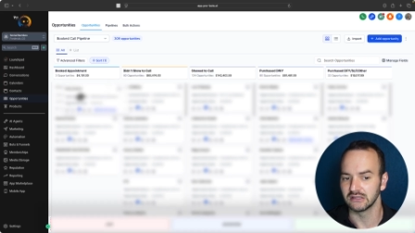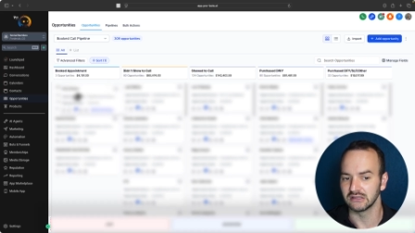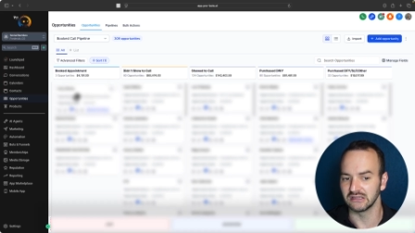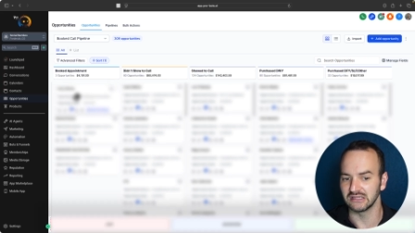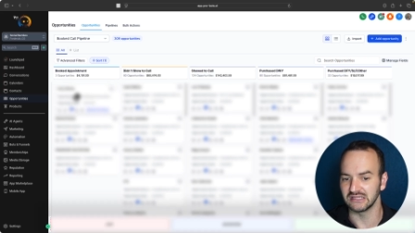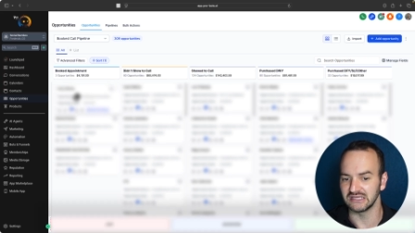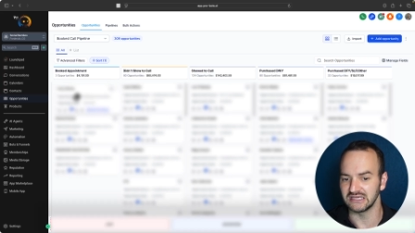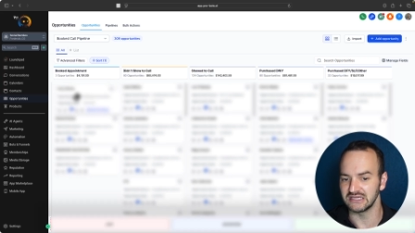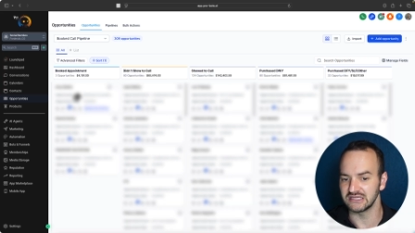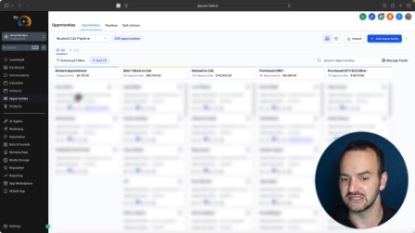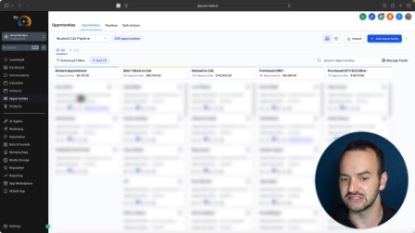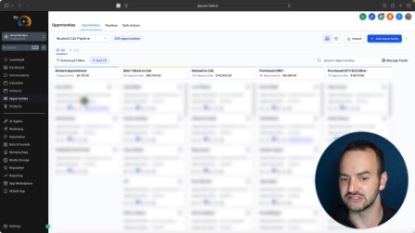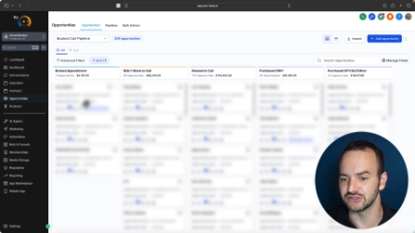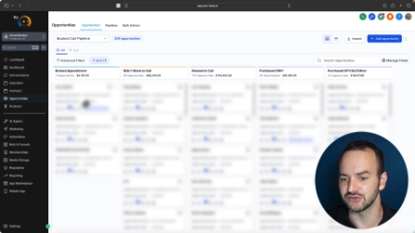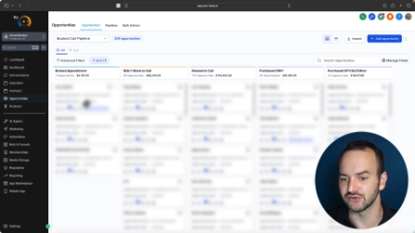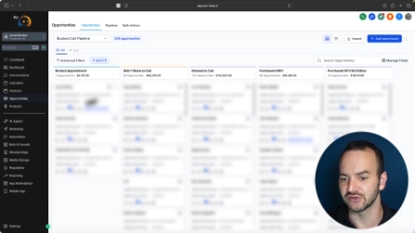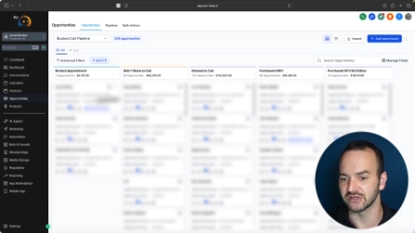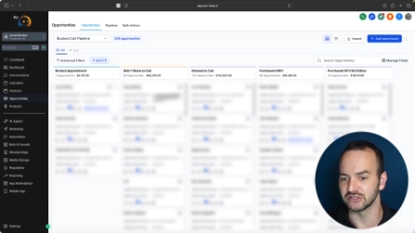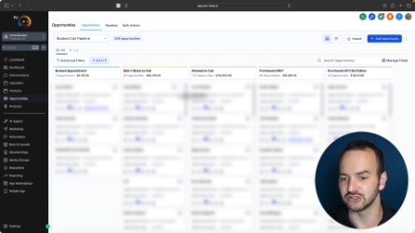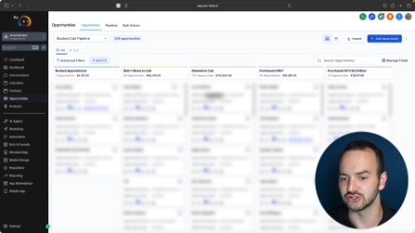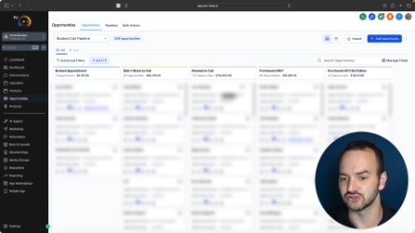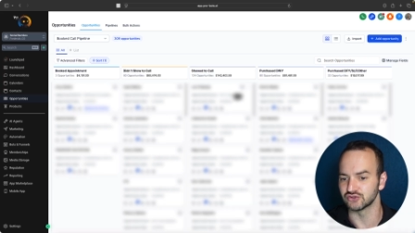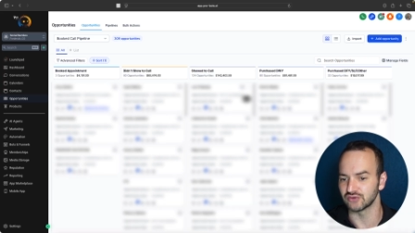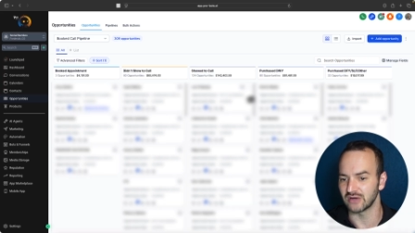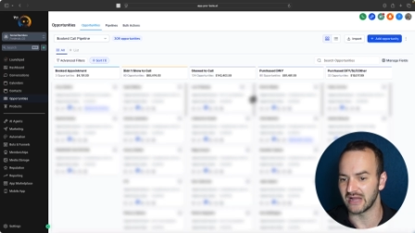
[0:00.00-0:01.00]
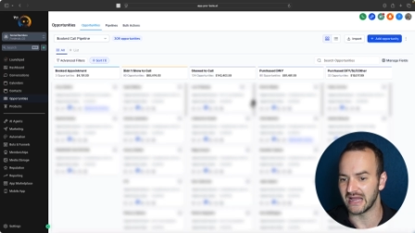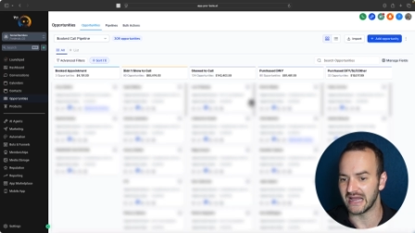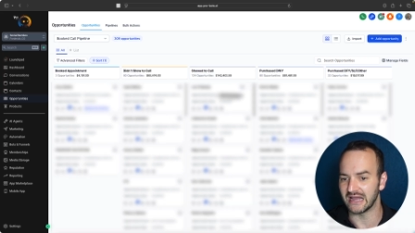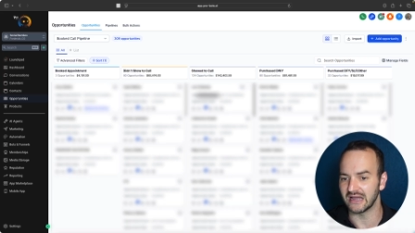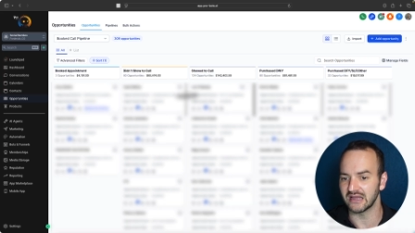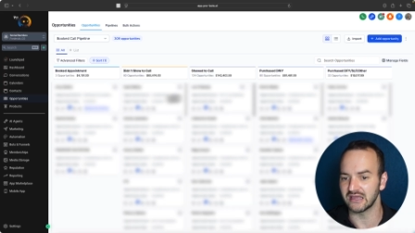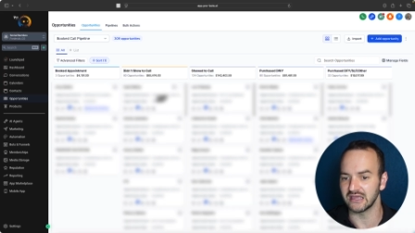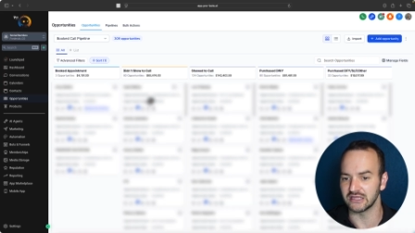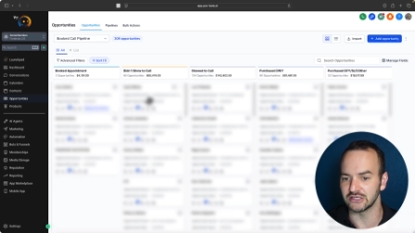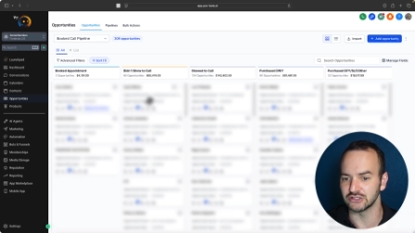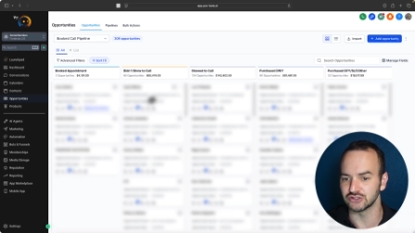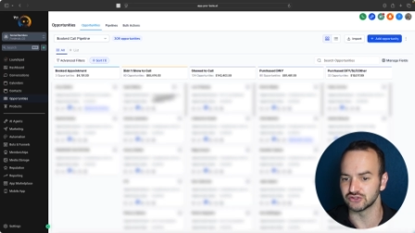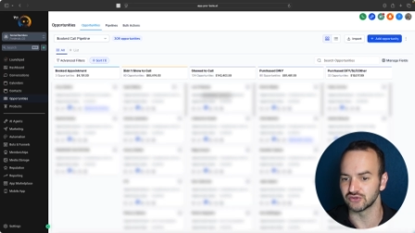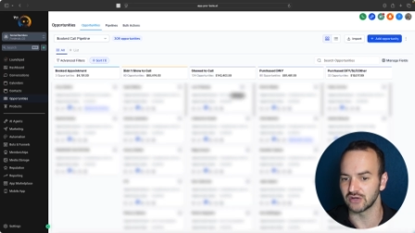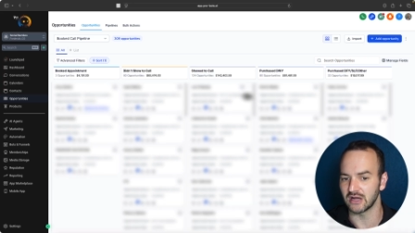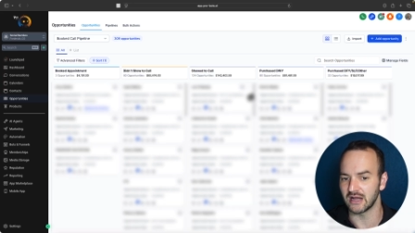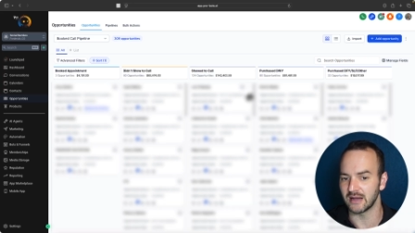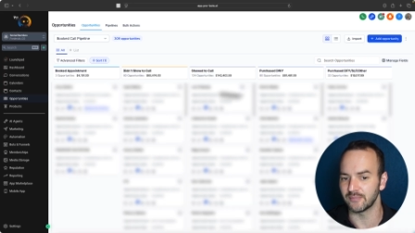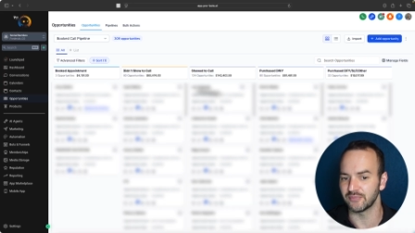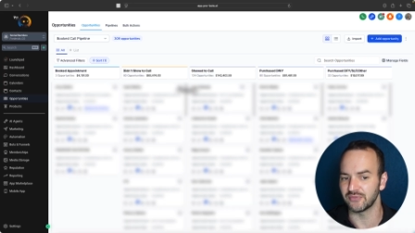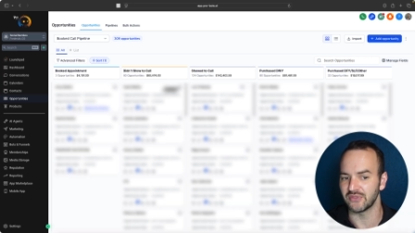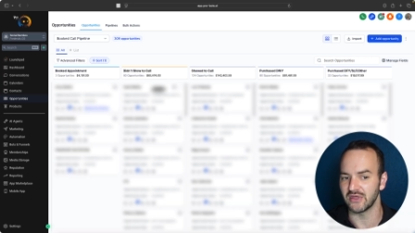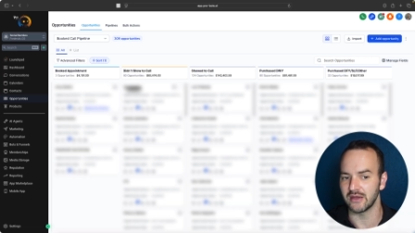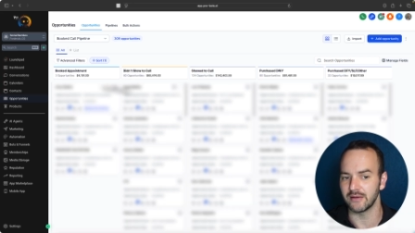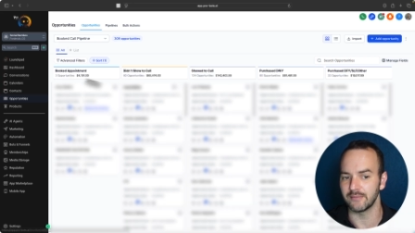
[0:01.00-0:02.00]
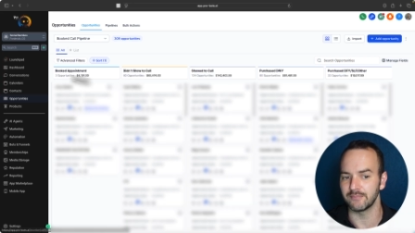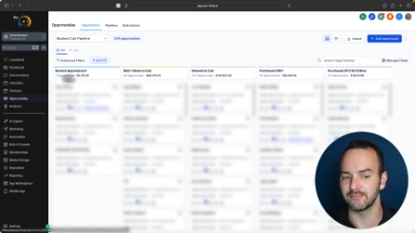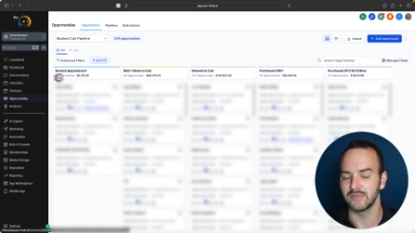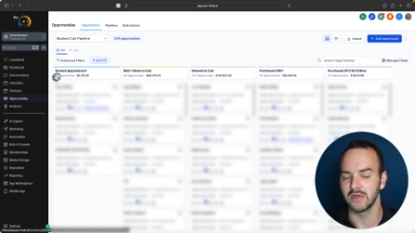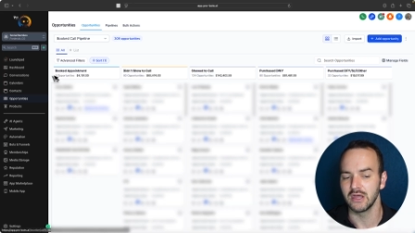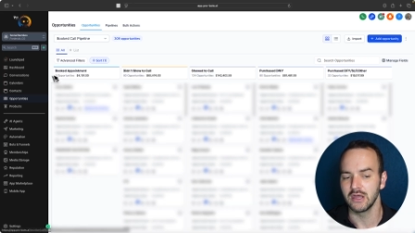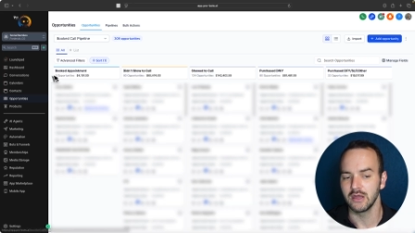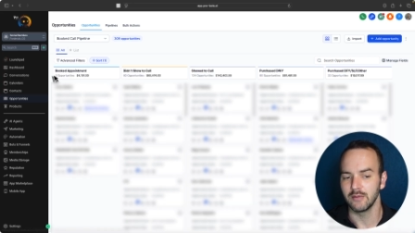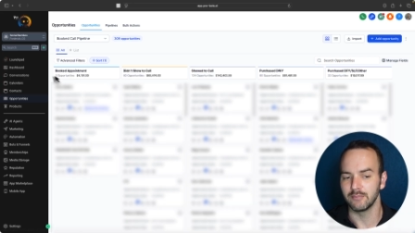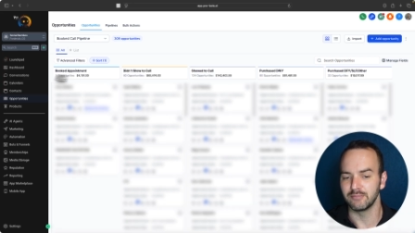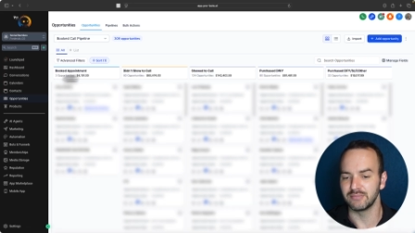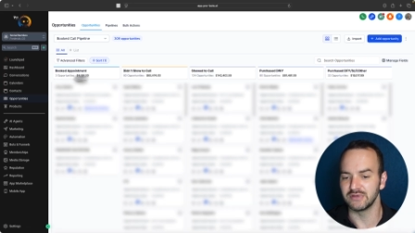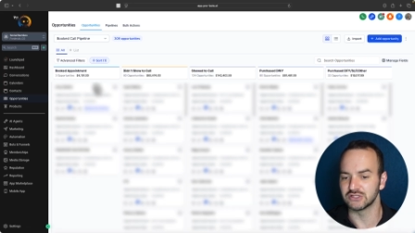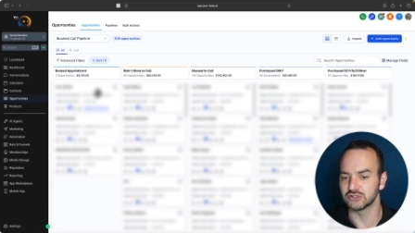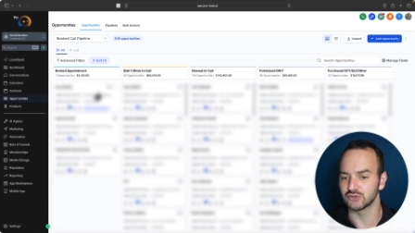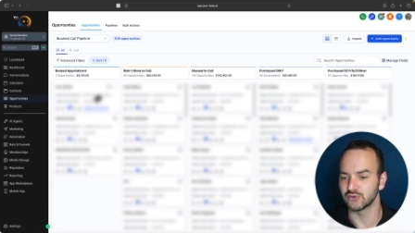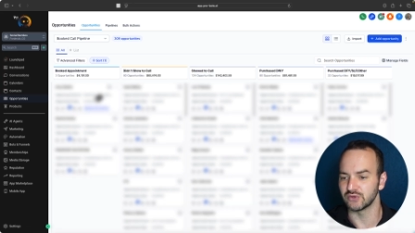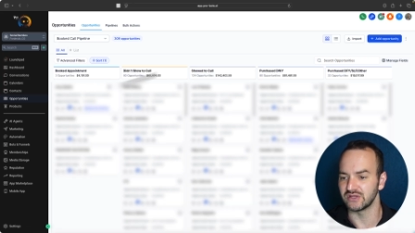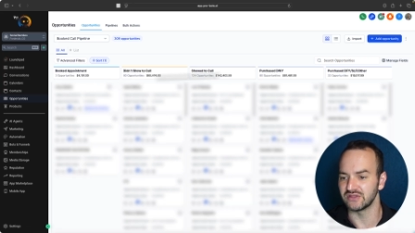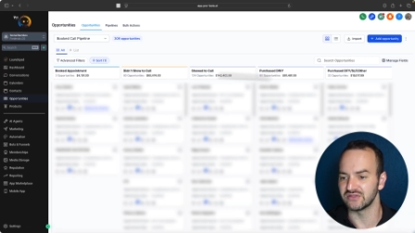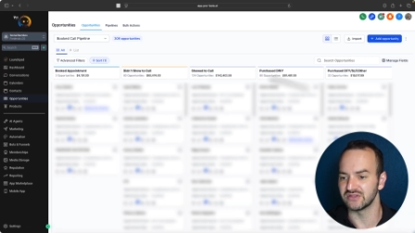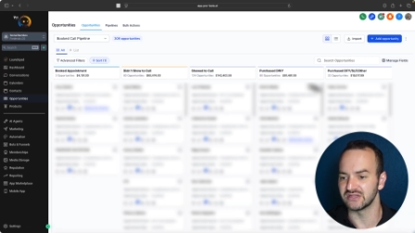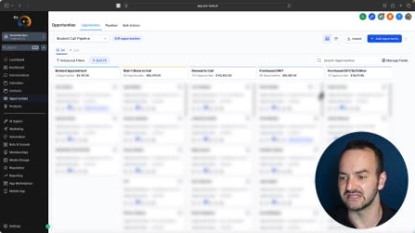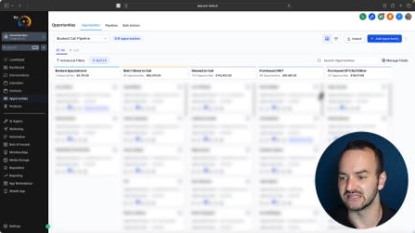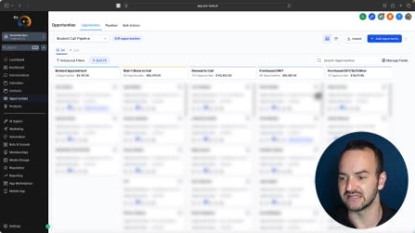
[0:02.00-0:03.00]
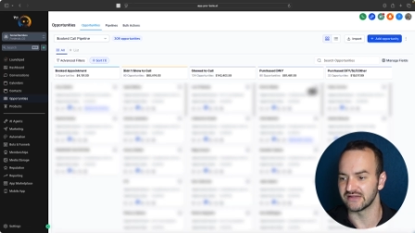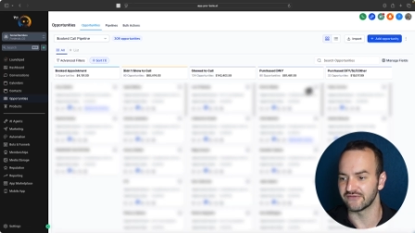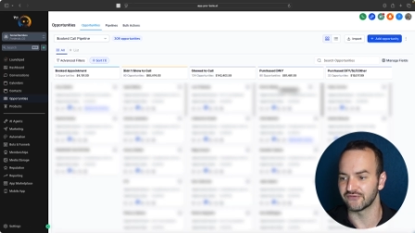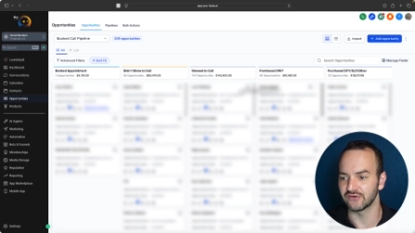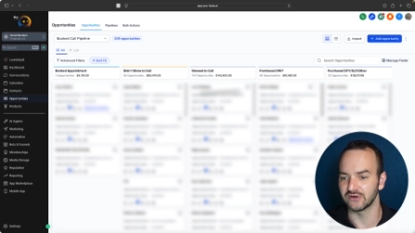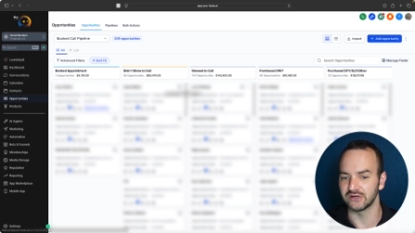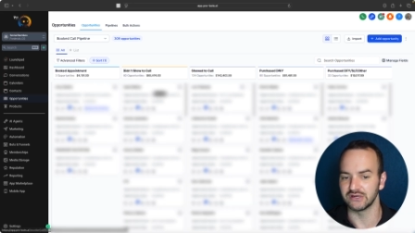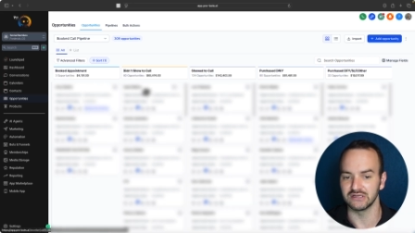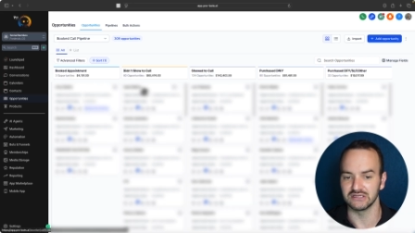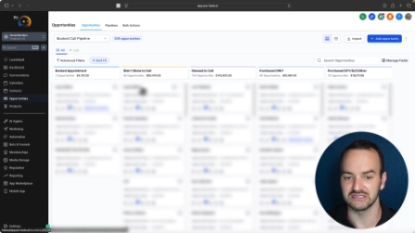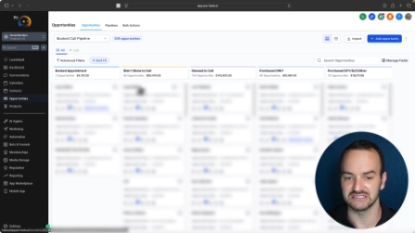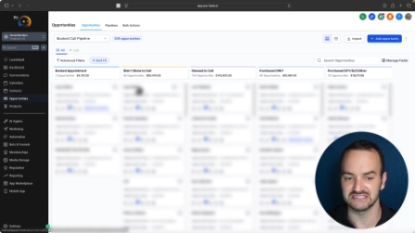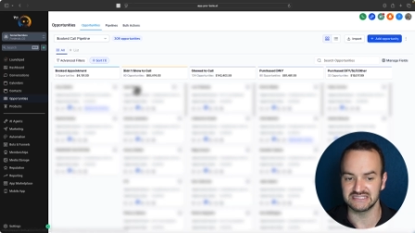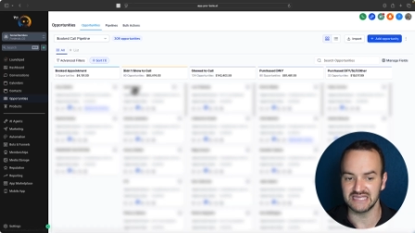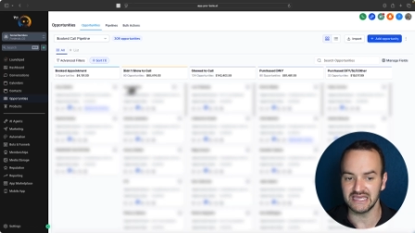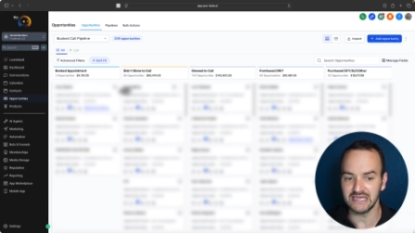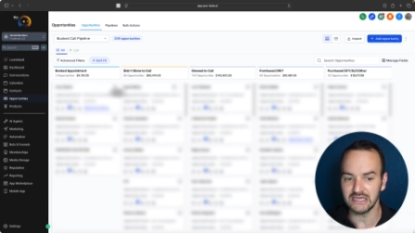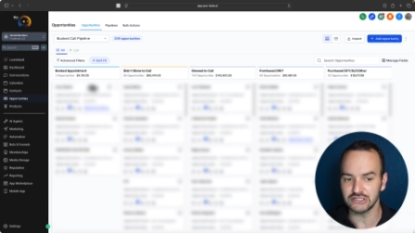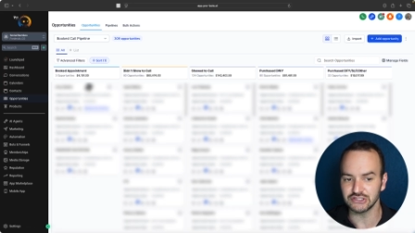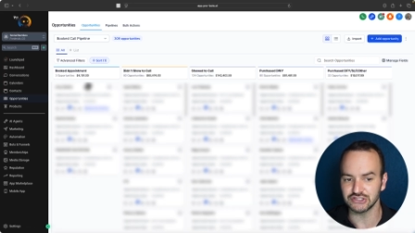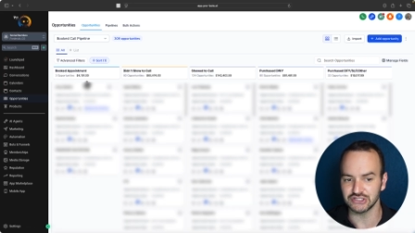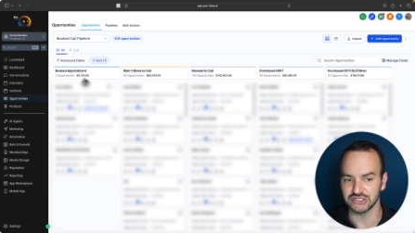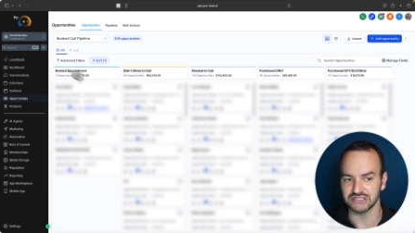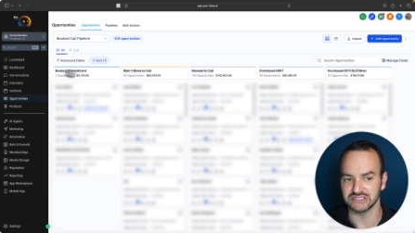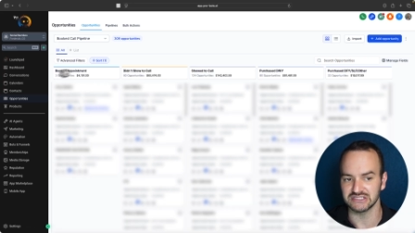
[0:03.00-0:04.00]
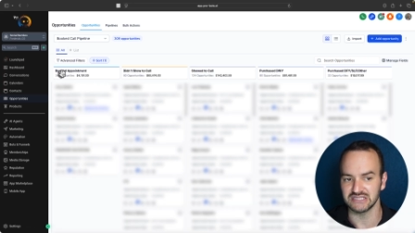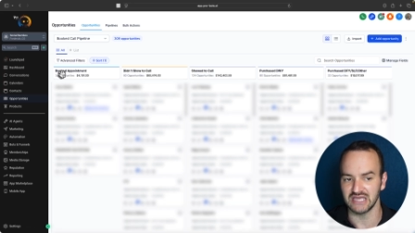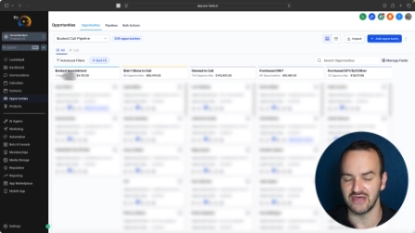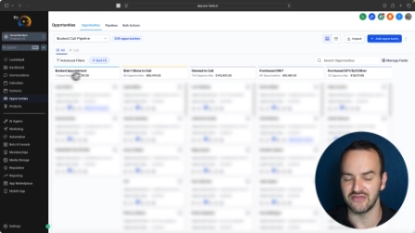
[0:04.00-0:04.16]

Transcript: leads, you can drag and drop them between the different stages.